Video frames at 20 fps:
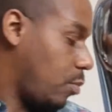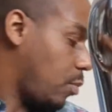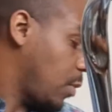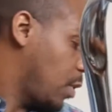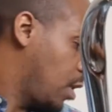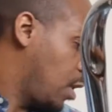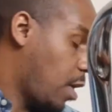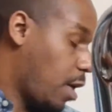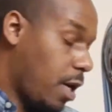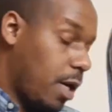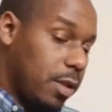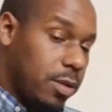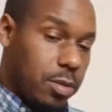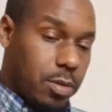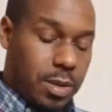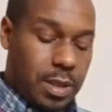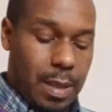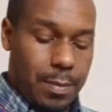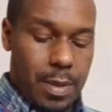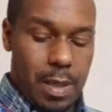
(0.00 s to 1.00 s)
All right, so
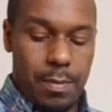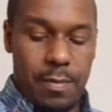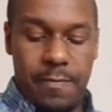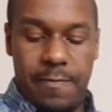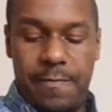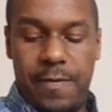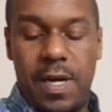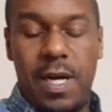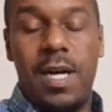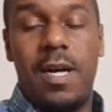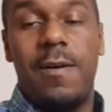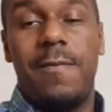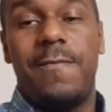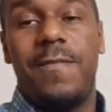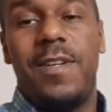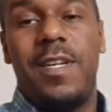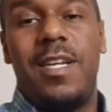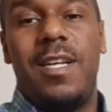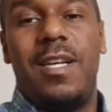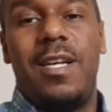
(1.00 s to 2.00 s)
step number
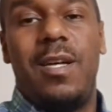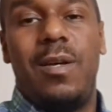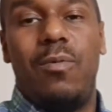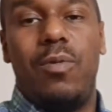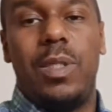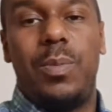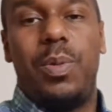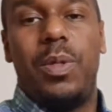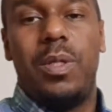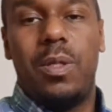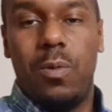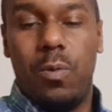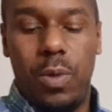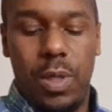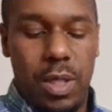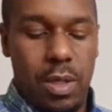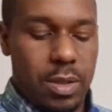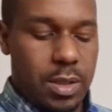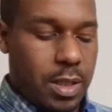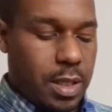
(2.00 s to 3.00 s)
5, put the
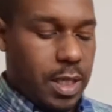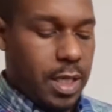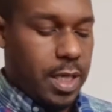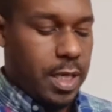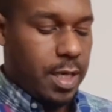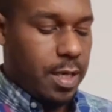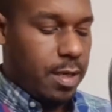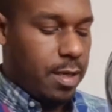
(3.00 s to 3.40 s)
wheels in there.